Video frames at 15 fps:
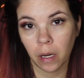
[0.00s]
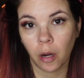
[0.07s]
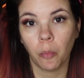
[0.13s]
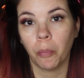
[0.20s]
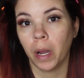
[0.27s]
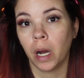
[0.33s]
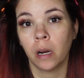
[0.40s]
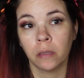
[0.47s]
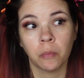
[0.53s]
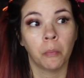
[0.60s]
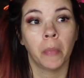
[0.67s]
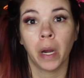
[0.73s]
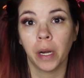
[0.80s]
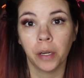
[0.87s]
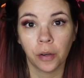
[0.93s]
Her parents
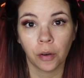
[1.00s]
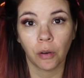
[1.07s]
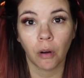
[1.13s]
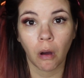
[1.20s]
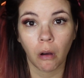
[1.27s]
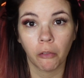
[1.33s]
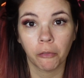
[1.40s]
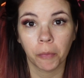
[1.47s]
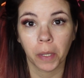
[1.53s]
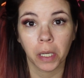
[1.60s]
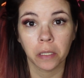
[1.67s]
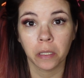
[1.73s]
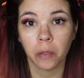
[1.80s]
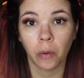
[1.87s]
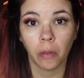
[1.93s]
married her off
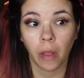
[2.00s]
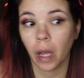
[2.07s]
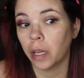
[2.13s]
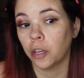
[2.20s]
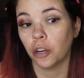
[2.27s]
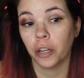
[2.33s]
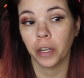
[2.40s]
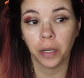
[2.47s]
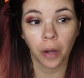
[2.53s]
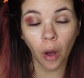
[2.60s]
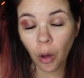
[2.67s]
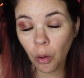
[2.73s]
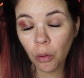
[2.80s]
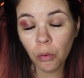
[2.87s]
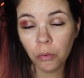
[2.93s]
because they were like, you're getting
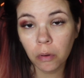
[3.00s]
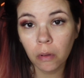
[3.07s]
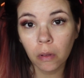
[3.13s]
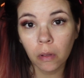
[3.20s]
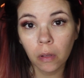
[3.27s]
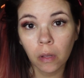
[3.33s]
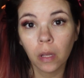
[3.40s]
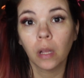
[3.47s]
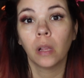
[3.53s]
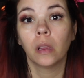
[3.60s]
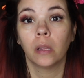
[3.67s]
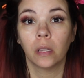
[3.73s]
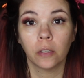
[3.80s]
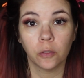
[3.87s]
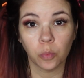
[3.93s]
old,
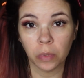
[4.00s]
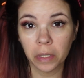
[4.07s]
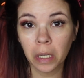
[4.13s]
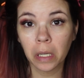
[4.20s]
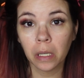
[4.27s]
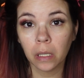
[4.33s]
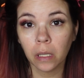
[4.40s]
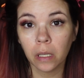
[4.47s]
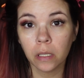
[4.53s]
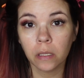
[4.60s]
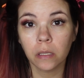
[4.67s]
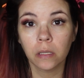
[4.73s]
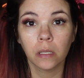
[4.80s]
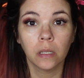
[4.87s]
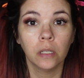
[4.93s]
this is
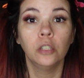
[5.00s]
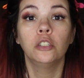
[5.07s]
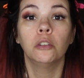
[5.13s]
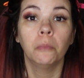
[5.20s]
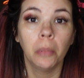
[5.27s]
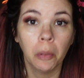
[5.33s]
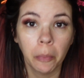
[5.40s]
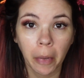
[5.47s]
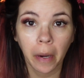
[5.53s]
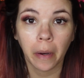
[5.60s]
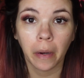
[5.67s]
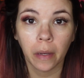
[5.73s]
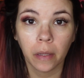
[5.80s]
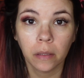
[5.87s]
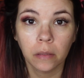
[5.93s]
ridiculous, you should be
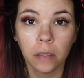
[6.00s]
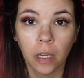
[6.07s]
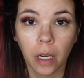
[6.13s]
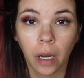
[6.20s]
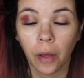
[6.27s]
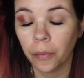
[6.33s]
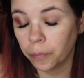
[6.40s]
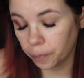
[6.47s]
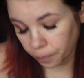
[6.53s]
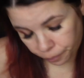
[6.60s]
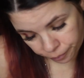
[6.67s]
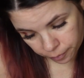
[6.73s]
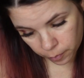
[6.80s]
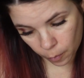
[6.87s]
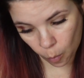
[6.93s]
married, you know,
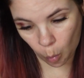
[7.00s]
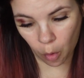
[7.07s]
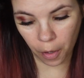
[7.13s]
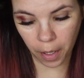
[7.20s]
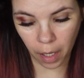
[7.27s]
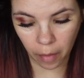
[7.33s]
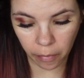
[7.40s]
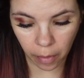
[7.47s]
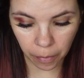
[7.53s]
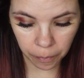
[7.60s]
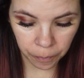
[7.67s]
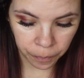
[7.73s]
whatever.